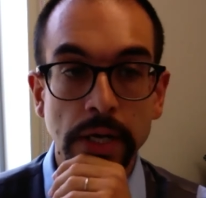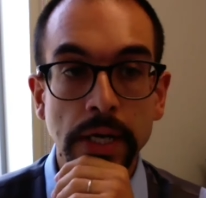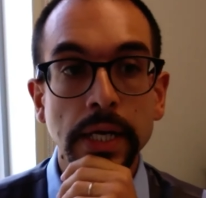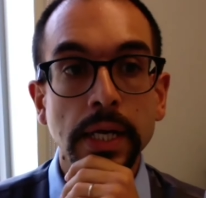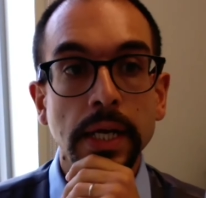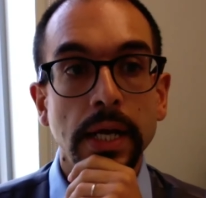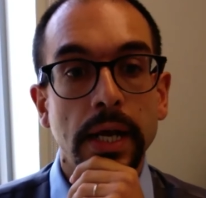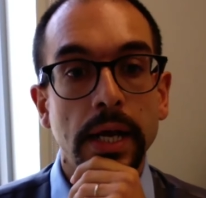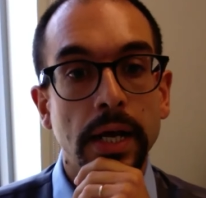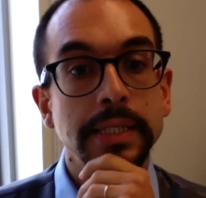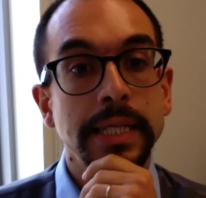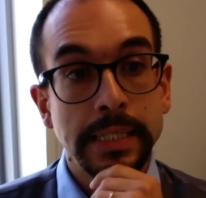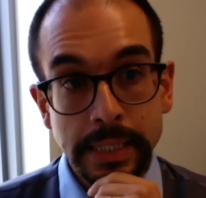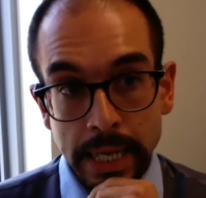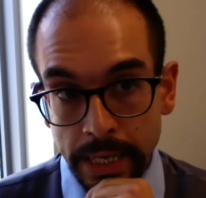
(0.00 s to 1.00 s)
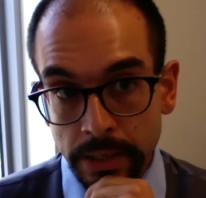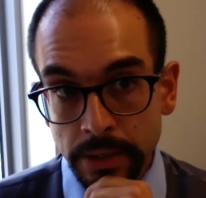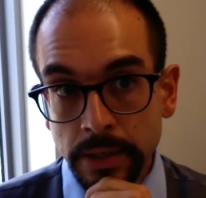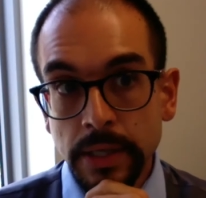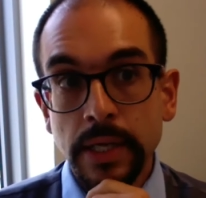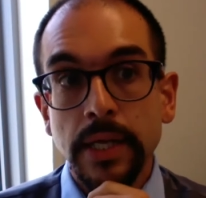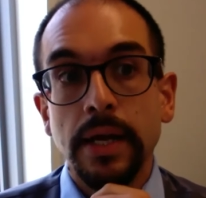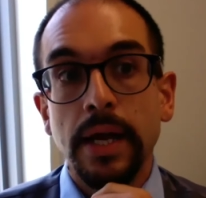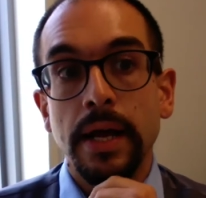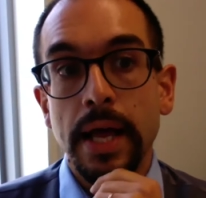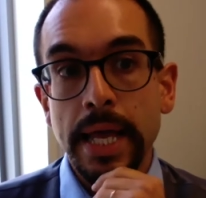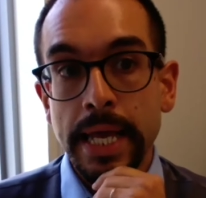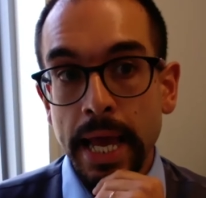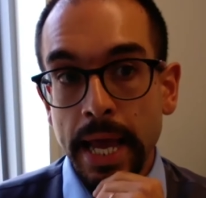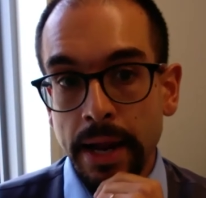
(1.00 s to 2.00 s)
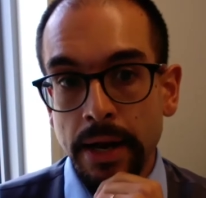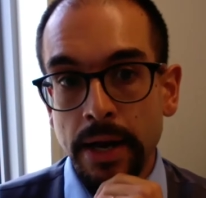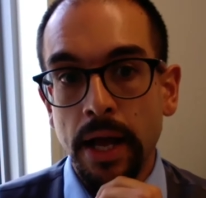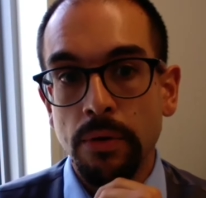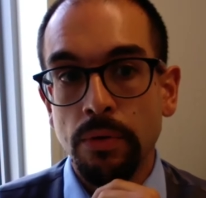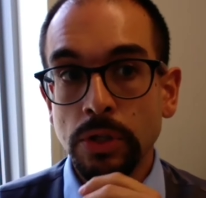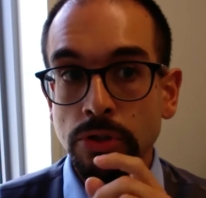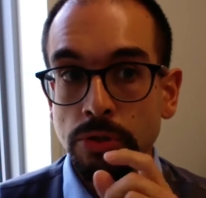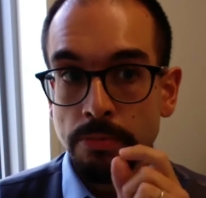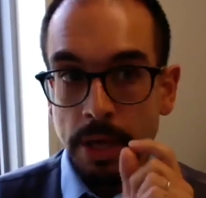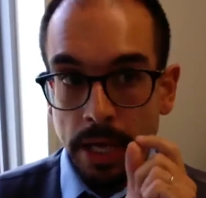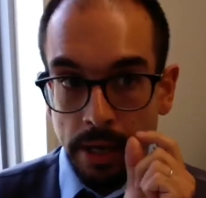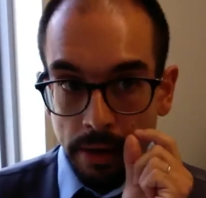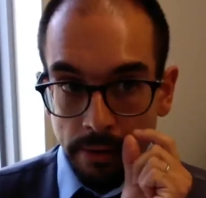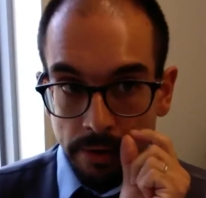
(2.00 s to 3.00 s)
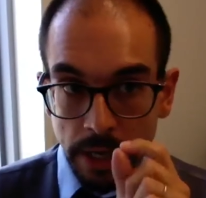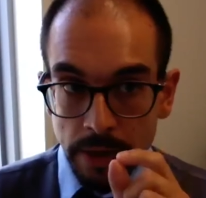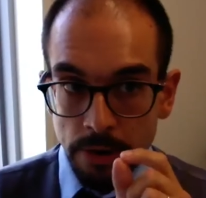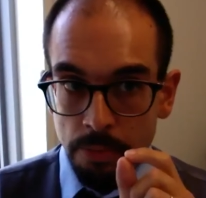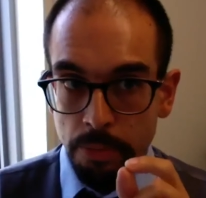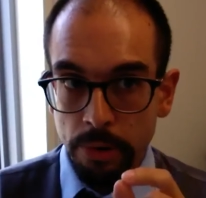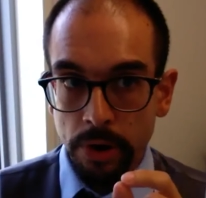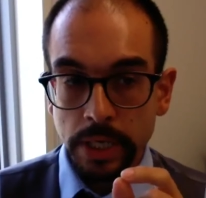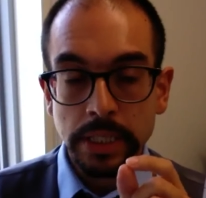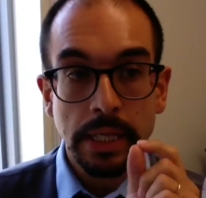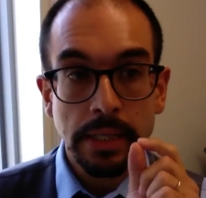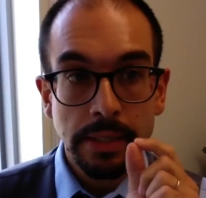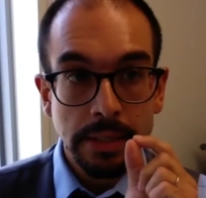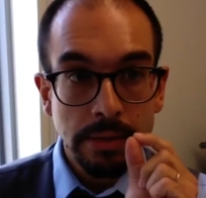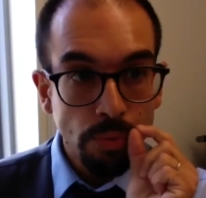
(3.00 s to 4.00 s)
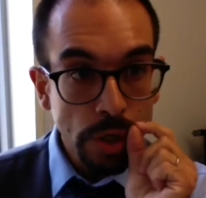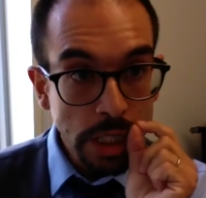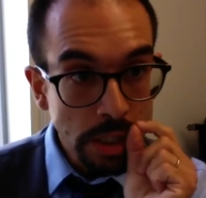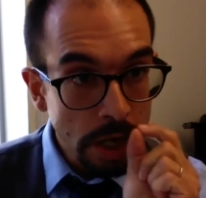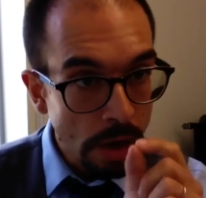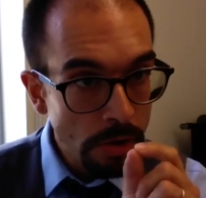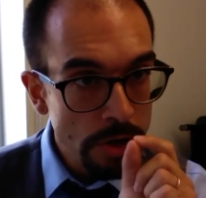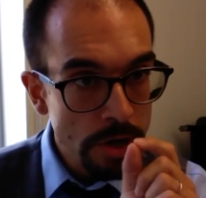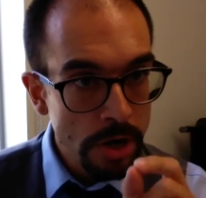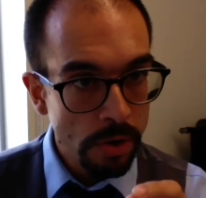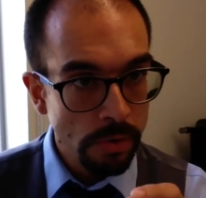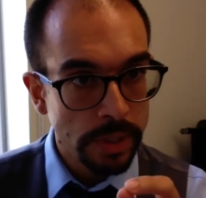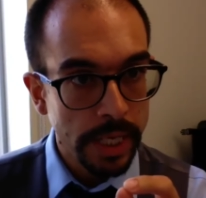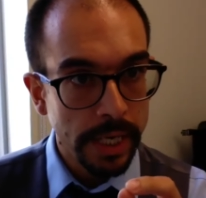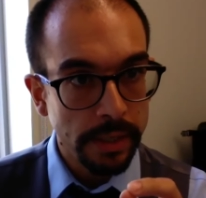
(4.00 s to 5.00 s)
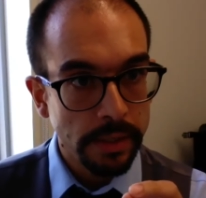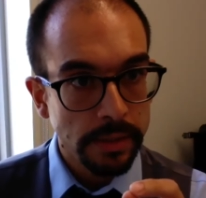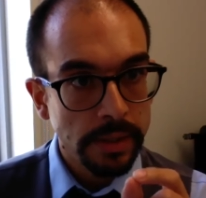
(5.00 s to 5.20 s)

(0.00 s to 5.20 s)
Uh, that said, again, I want to make a clear point that we don't know that.